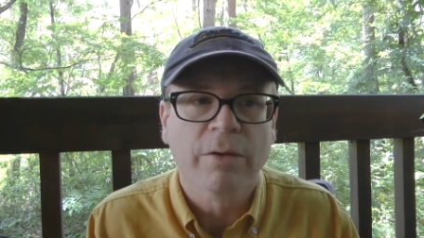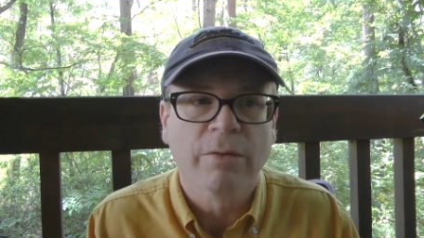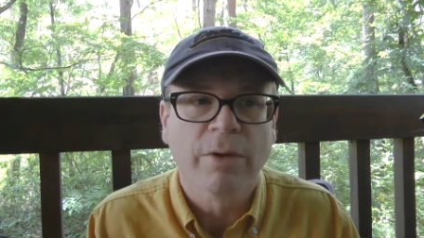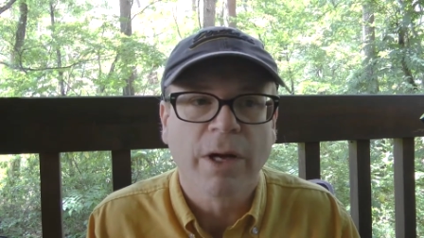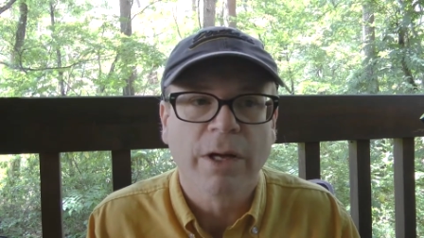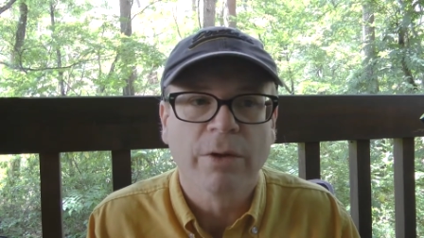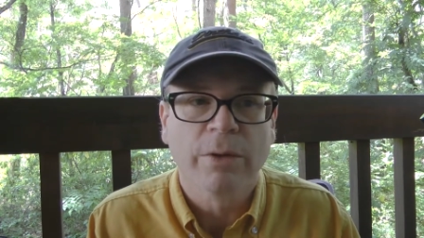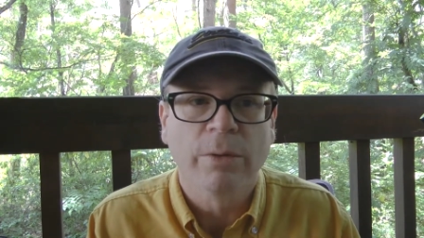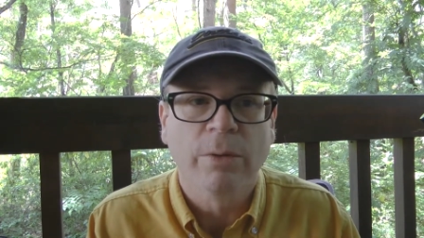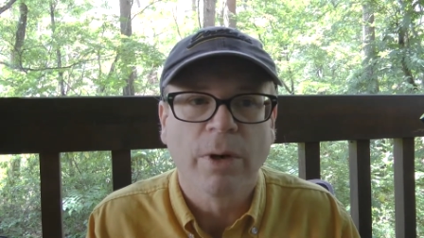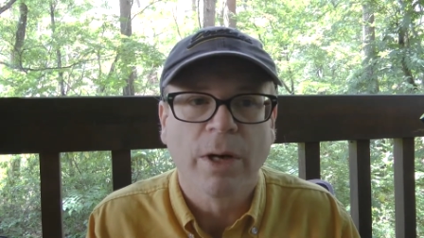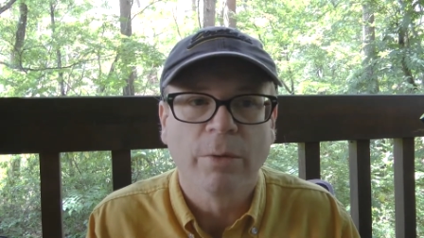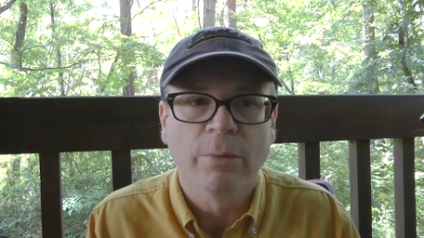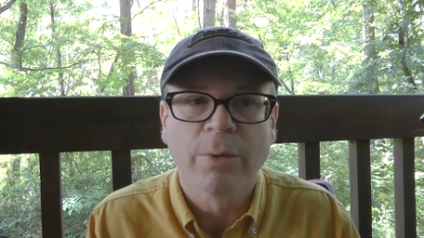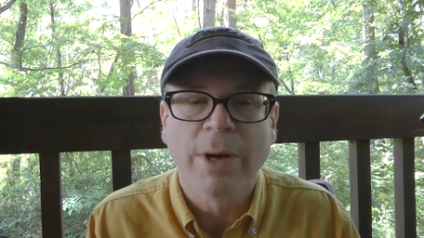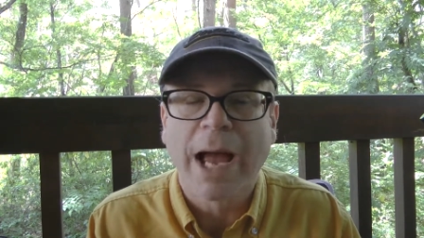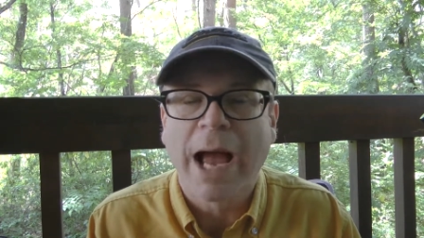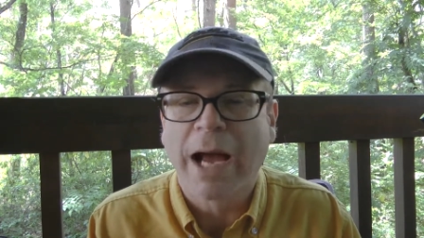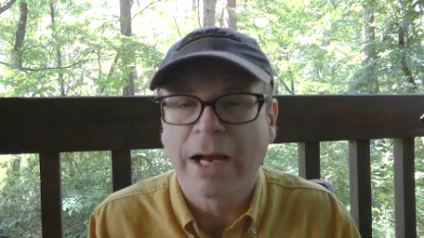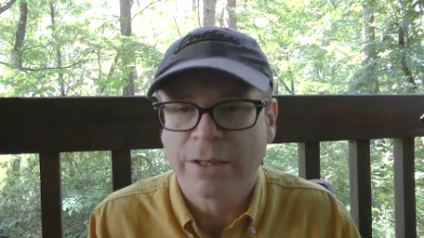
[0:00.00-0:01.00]
You've got to
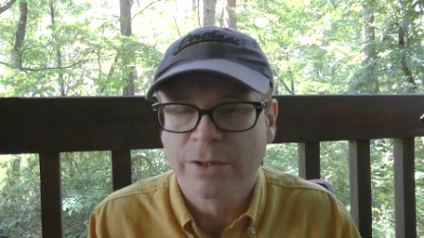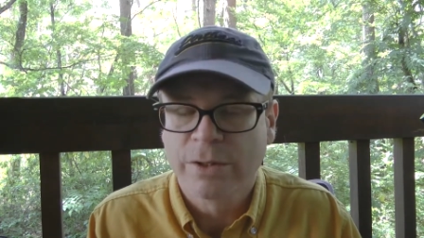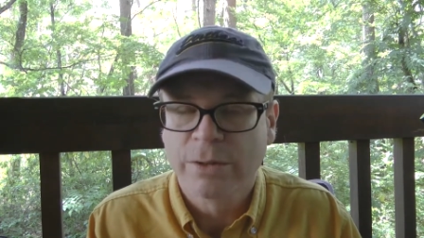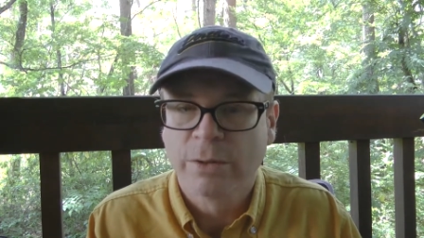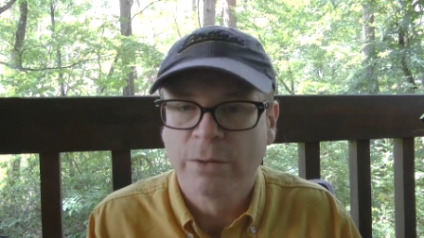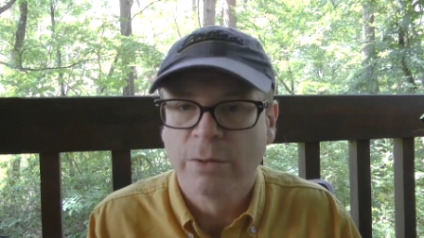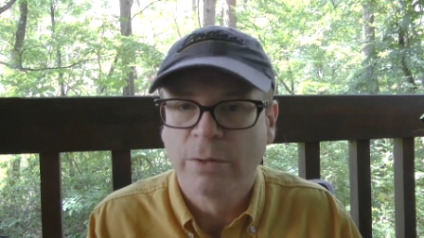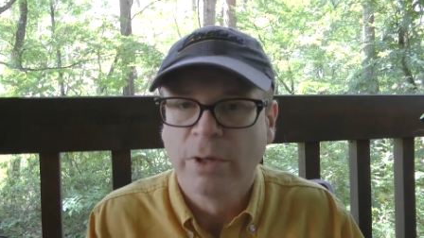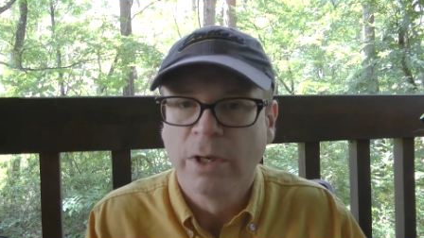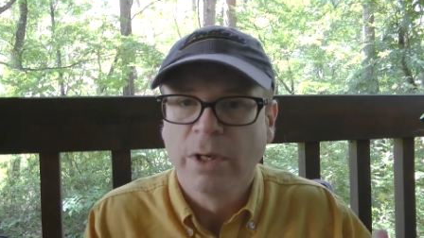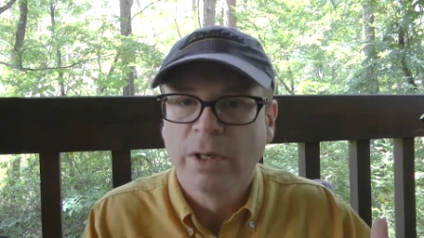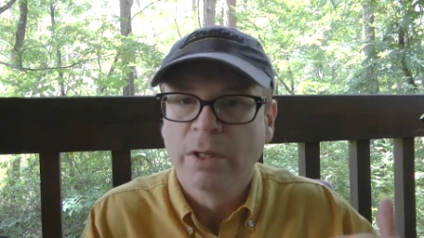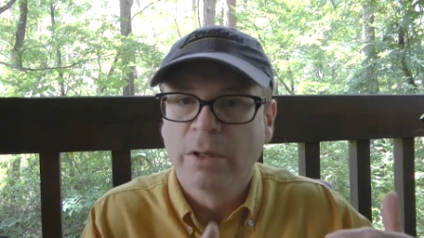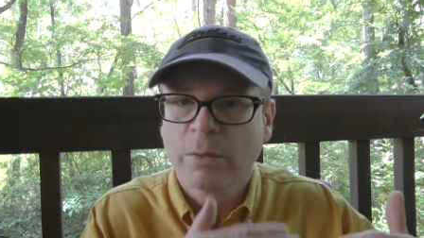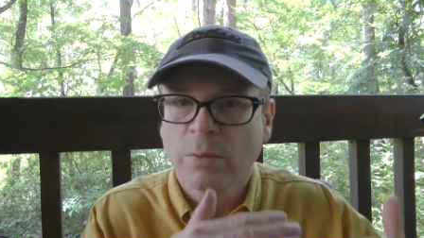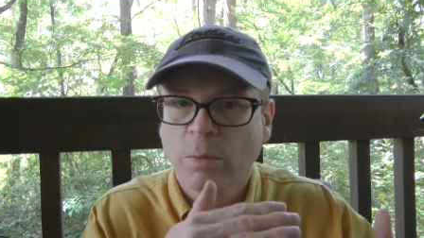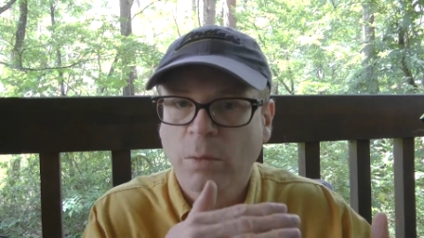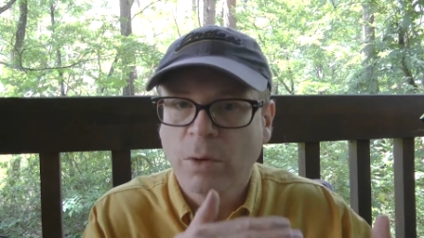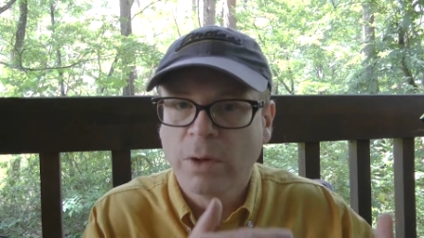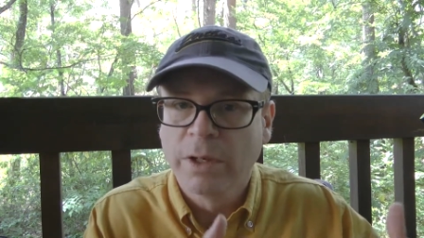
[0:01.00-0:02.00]
react to
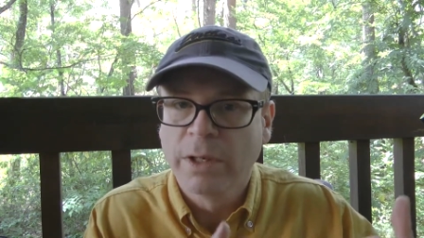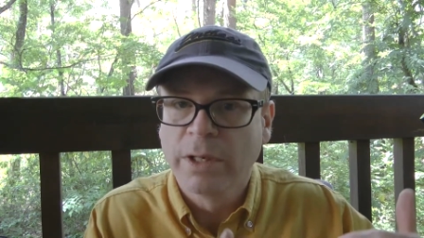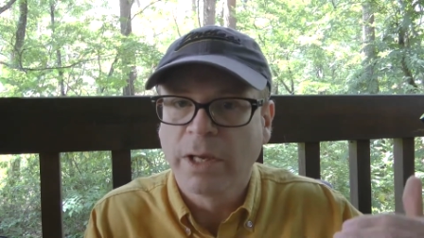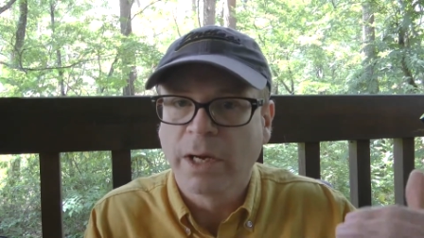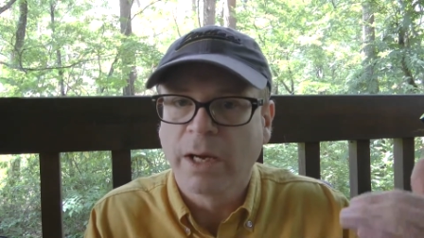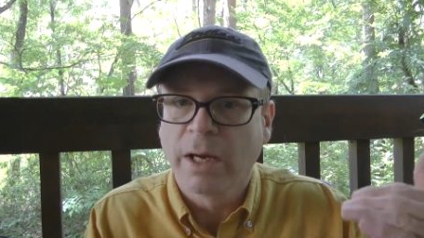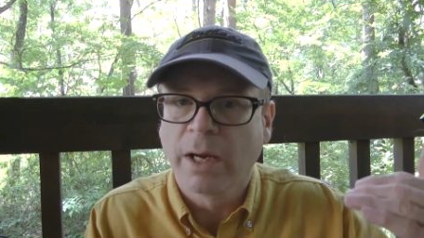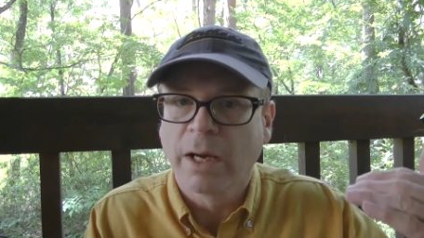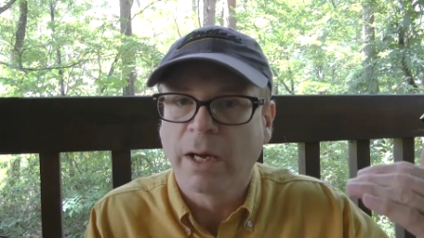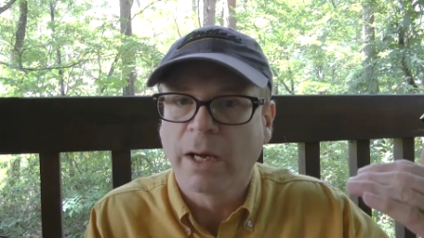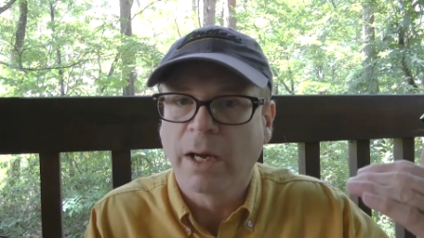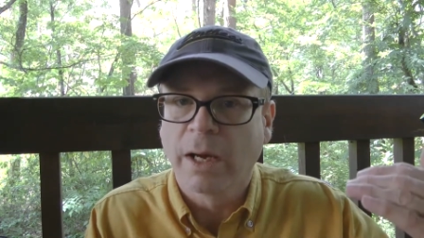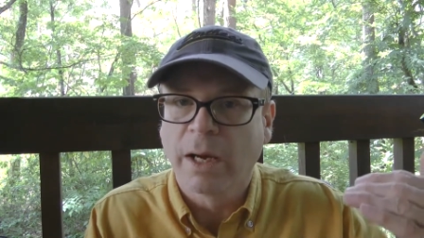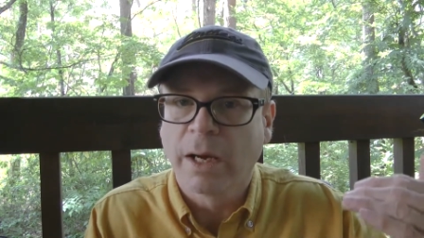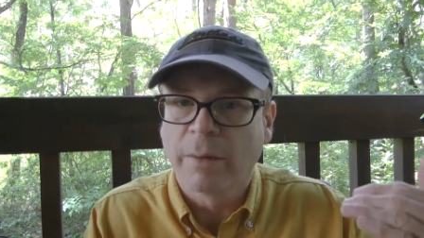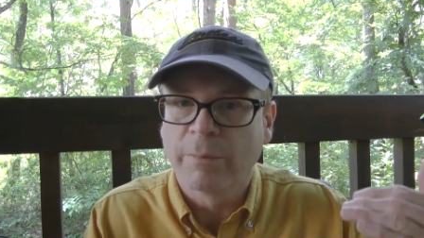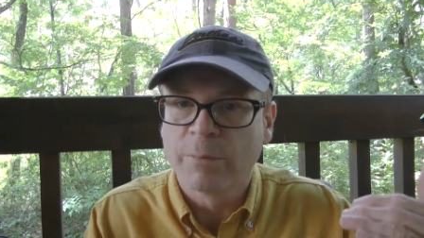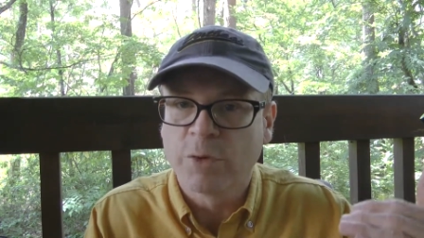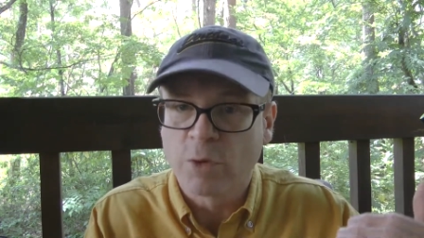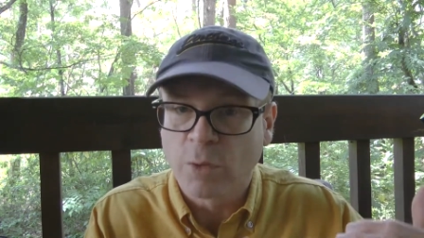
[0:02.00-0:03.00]
the wood
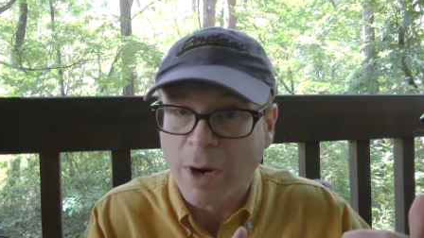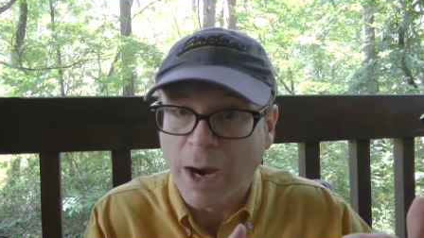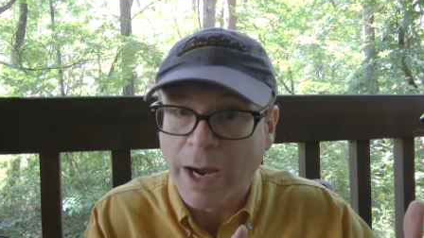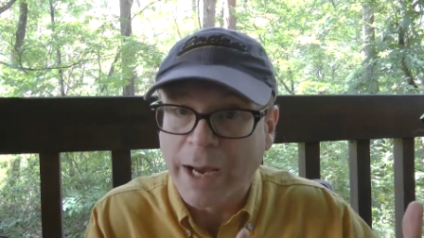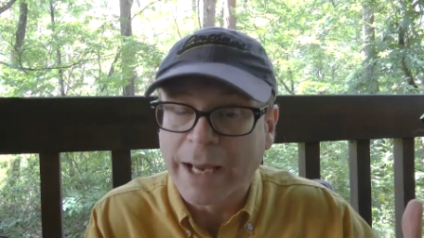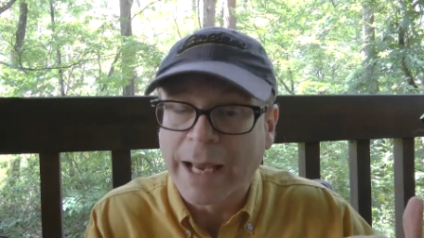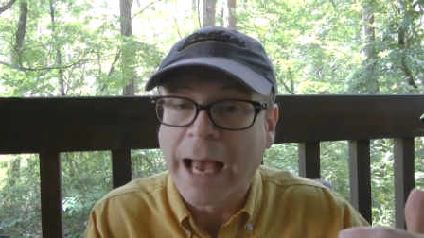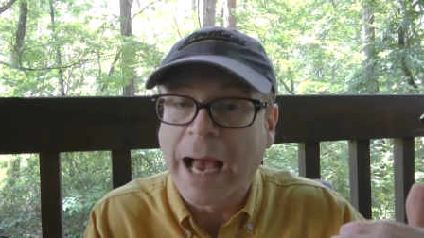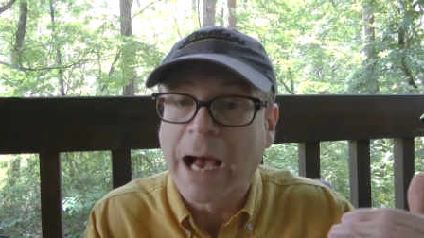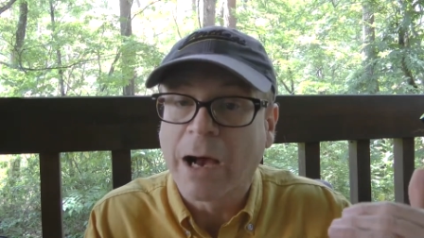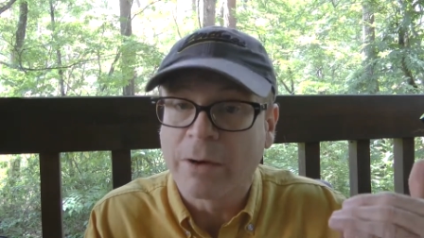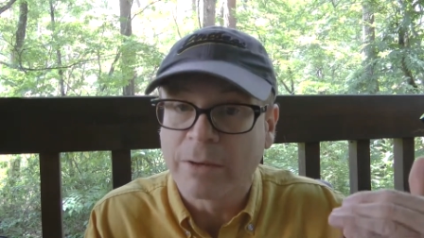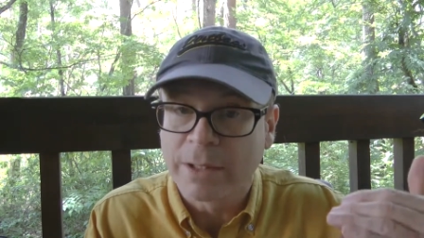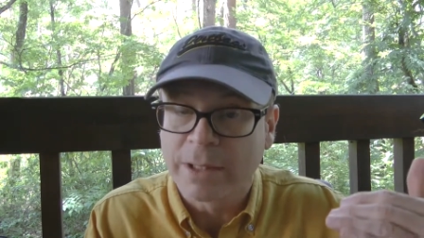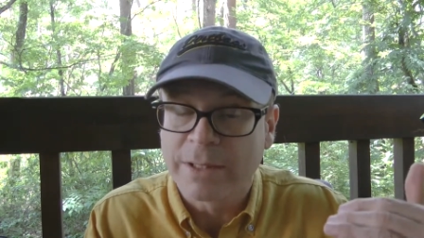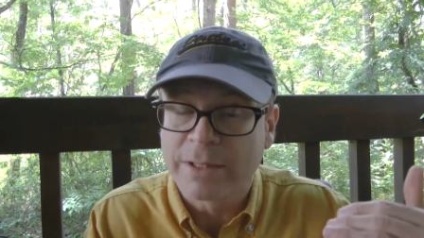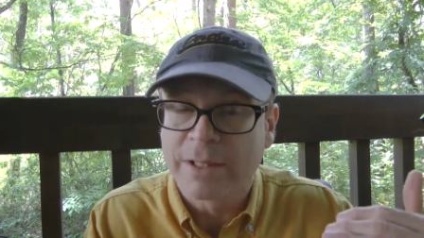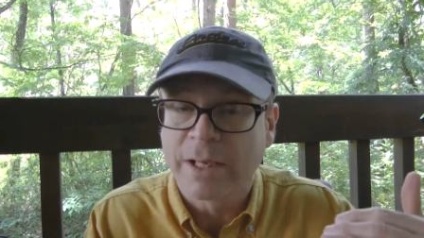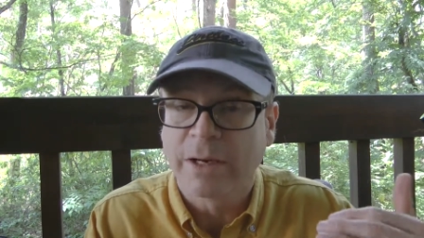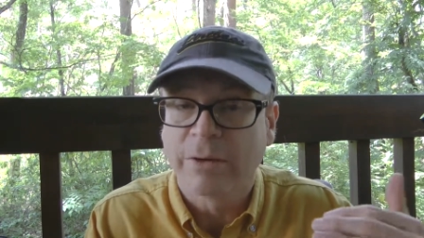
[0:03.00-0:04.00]
drying out,
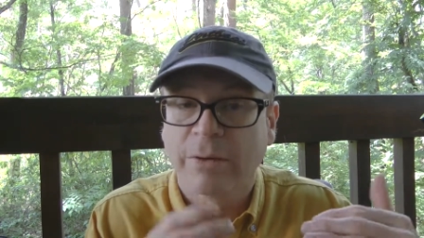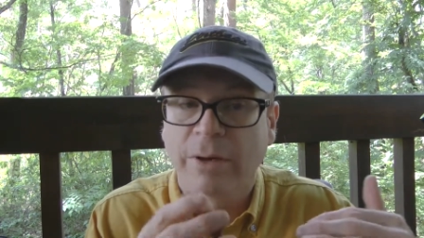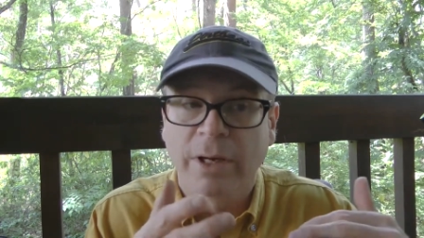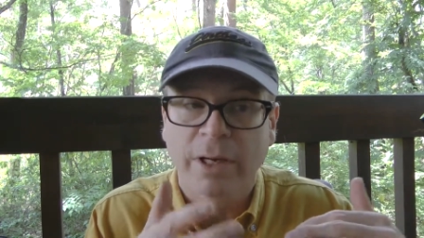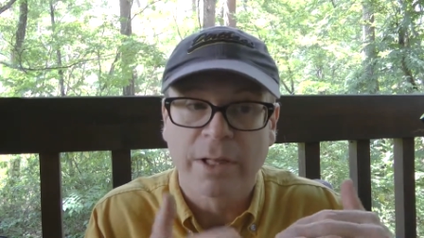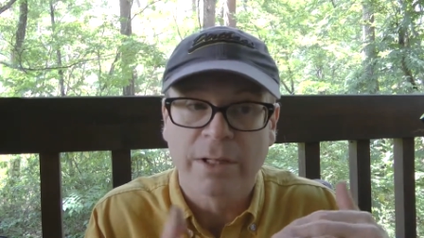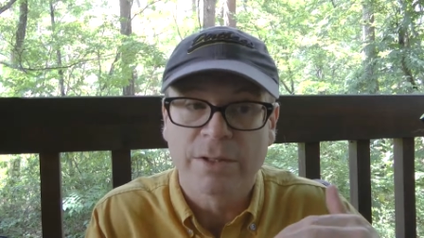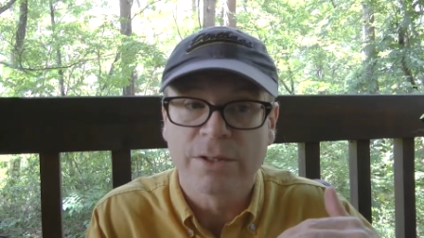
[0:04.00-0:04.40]
etc.